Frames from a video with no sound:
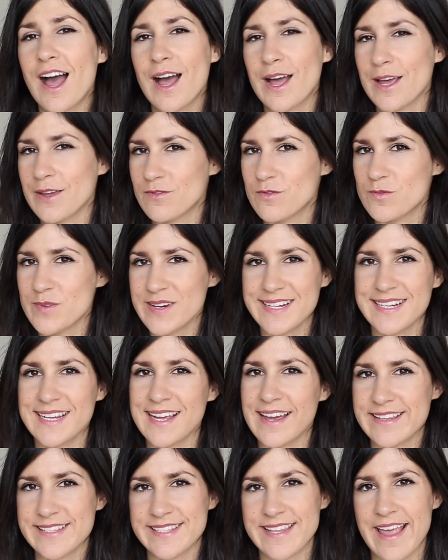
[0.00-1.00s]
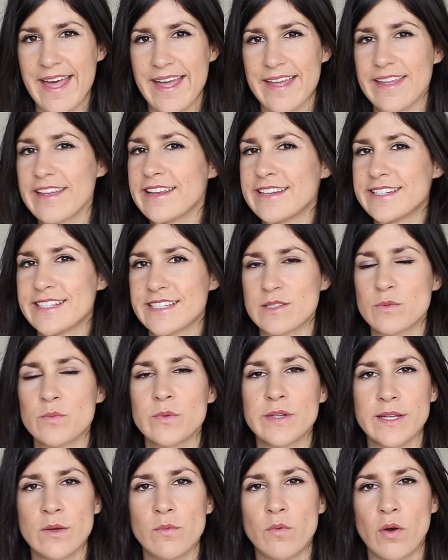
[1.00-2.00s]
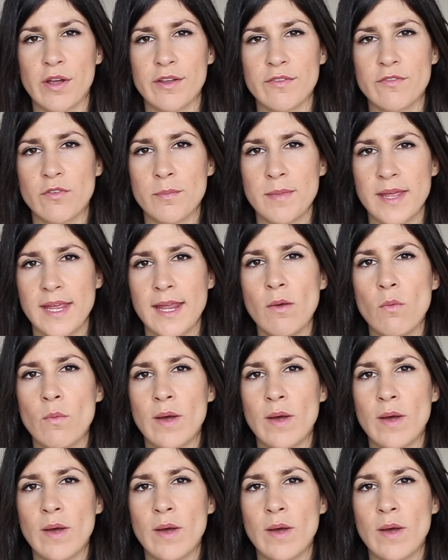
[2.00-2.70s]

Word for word: I've realized that it doesn't really work for me.